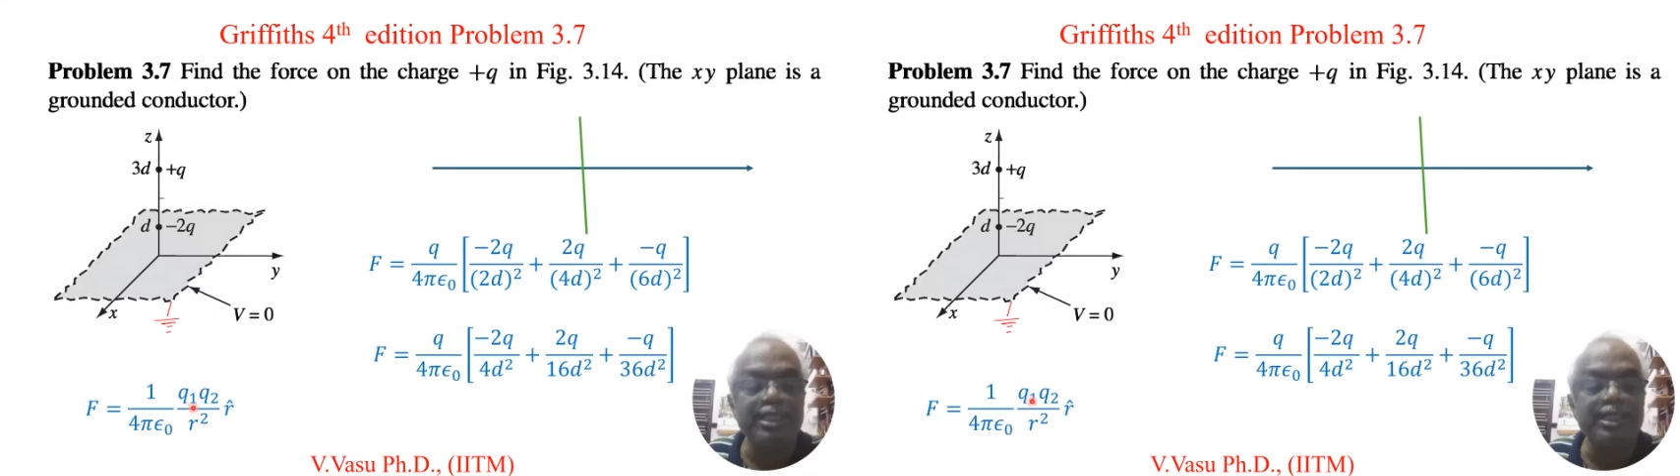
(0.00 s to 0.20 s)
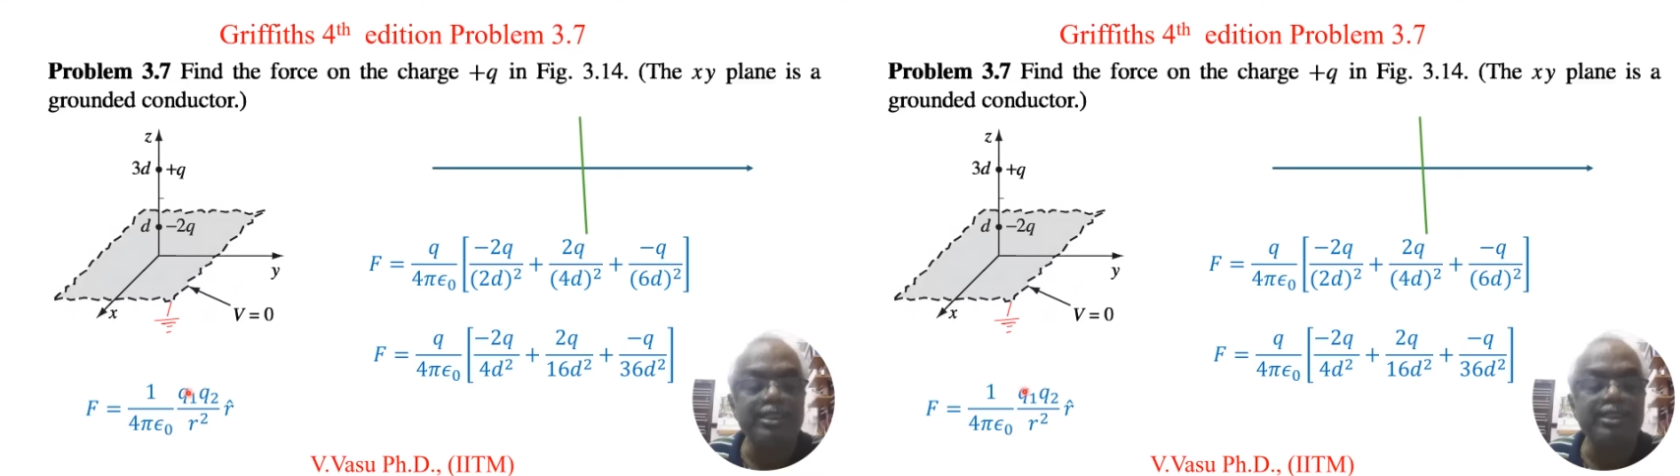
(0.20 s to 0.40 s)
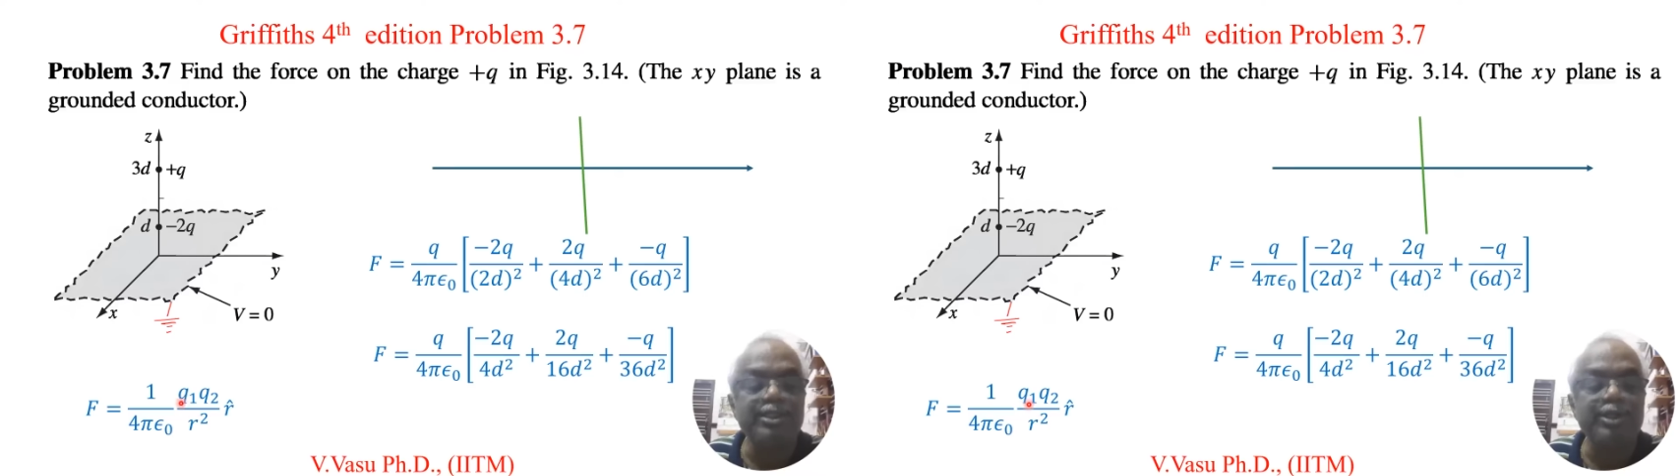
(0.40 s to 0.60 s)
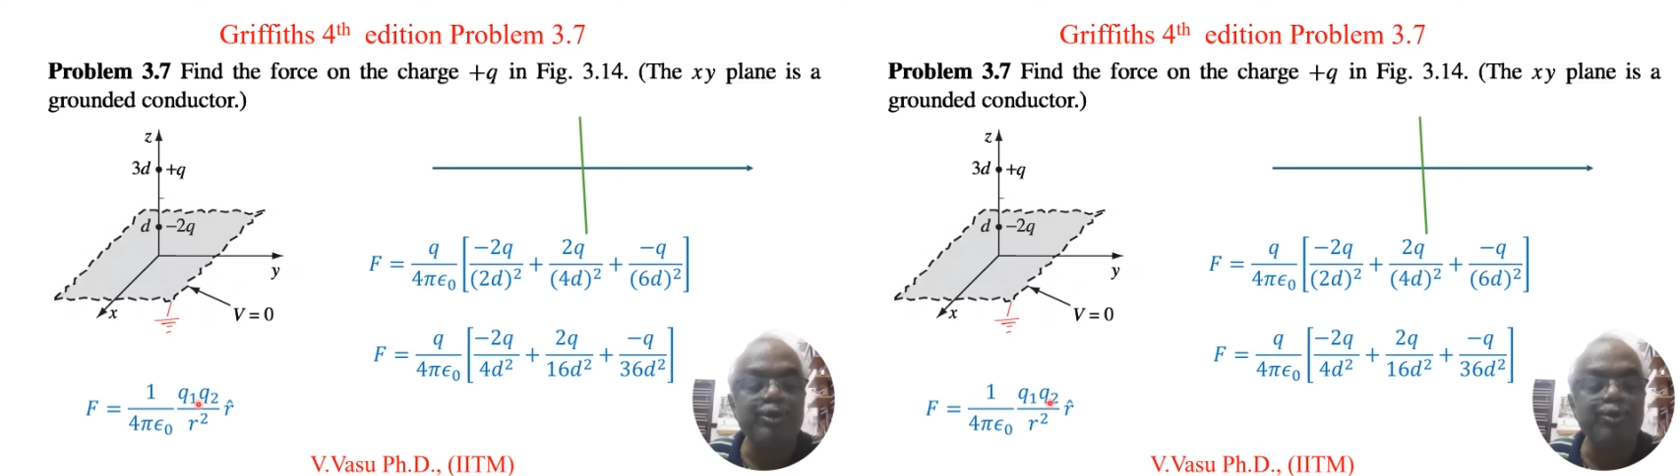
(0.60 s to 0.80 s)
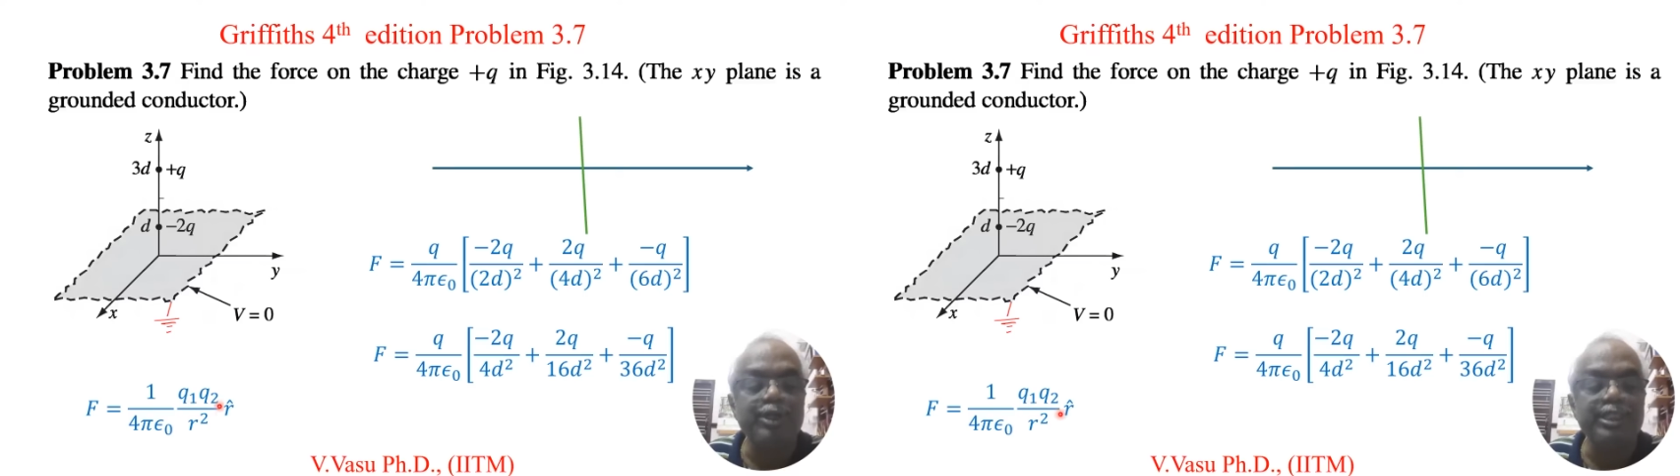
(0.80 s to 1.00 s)
naught
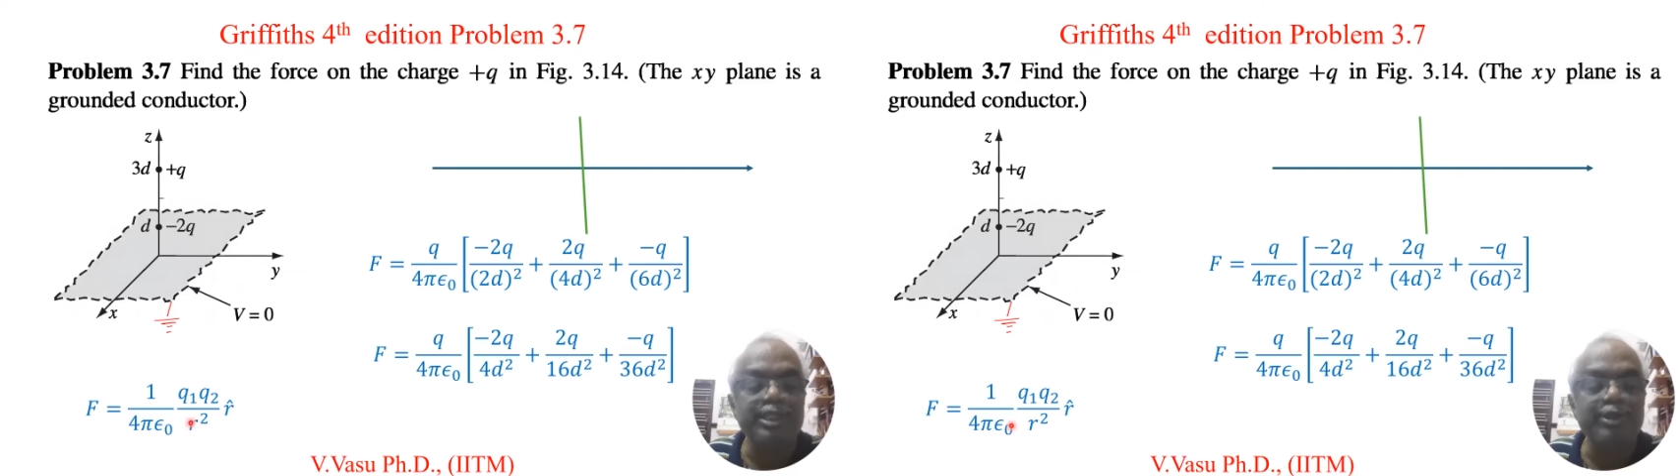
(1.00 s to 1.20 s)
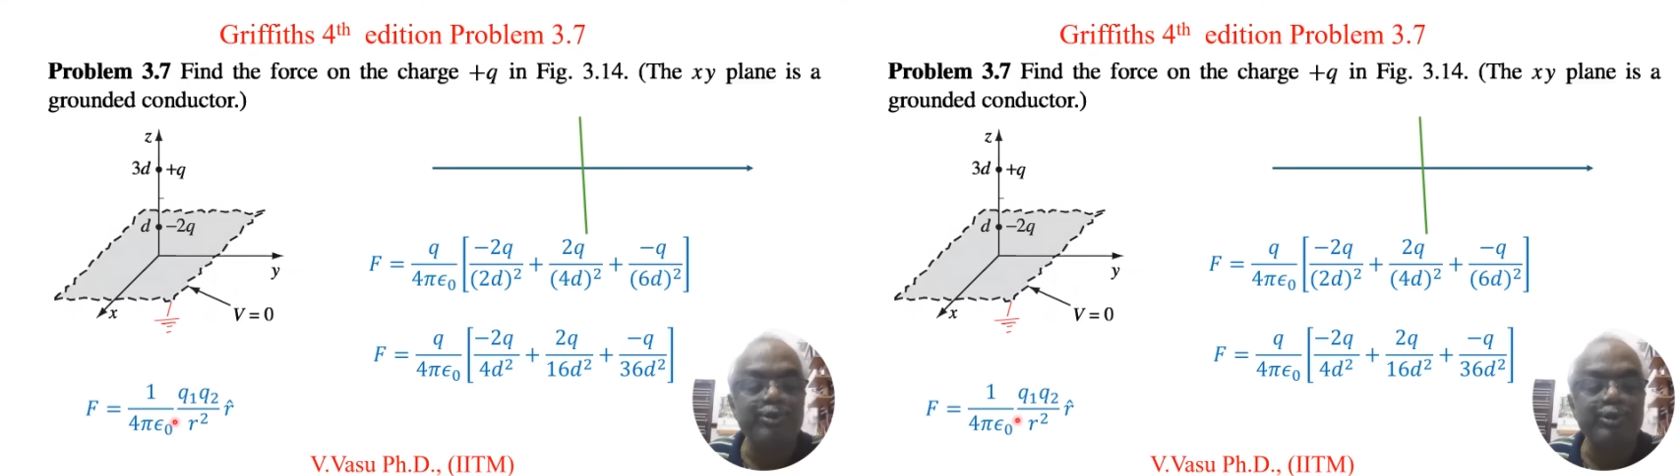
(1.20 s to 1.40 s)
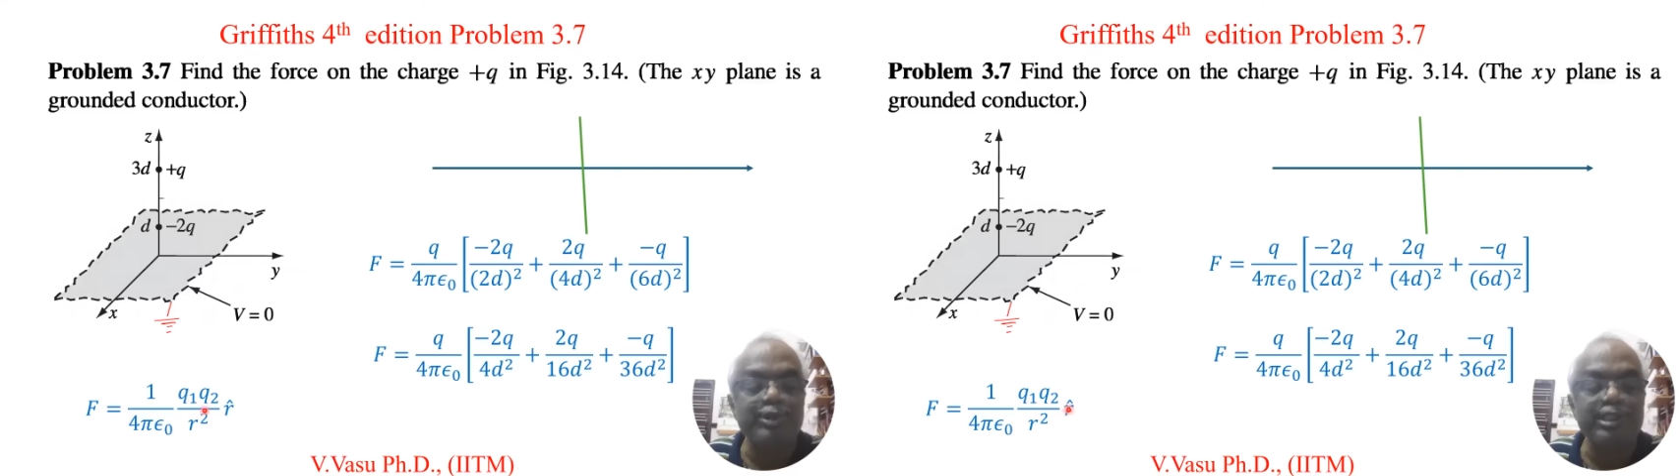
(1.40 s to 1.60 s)
Q1 Q2